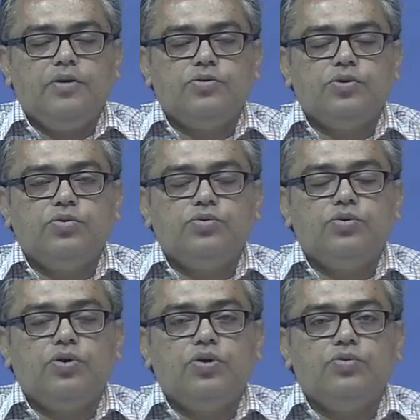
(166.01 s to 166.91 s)
So, you should
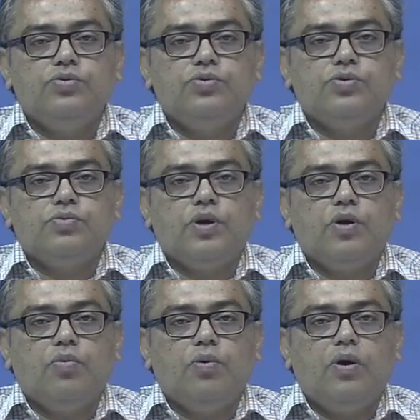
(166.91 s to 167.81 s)
not use those
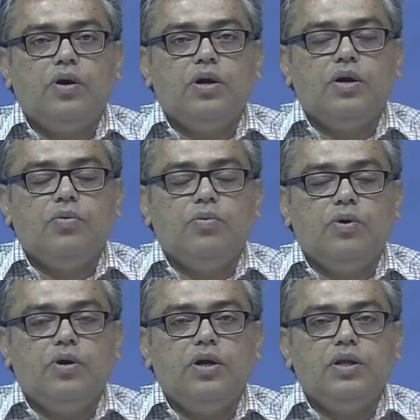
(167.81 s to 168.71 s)
particular word,
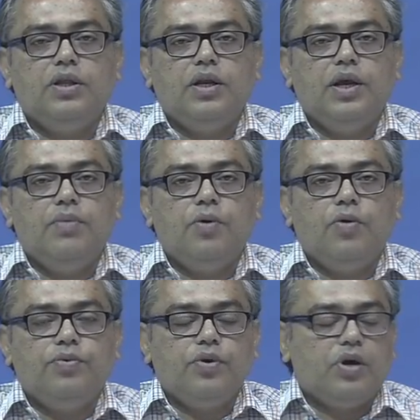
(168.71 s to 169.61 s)
word in the name of
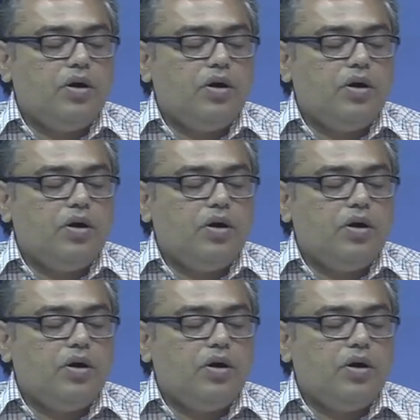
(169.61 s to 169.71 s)
your